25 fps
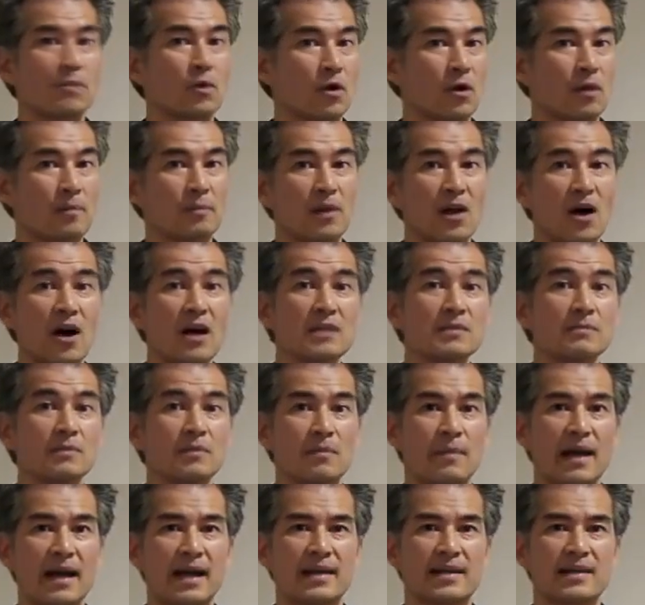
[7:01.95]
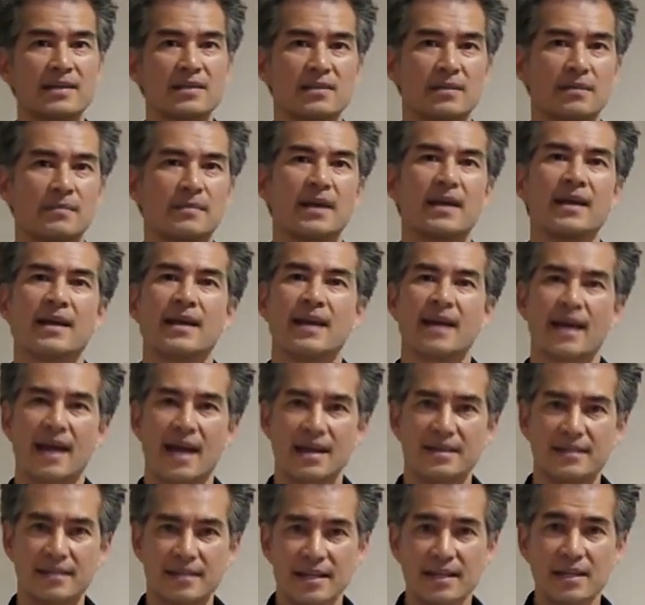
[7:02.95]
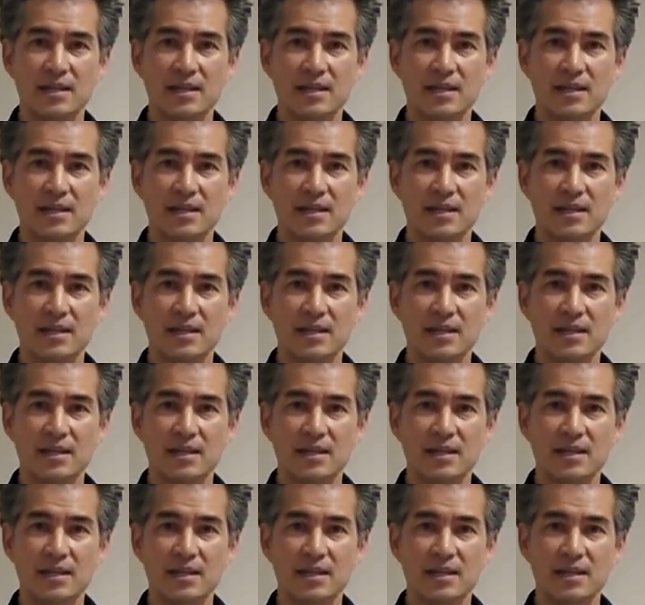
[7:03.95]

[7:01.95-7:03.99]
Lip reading: or a plausible mechanism and an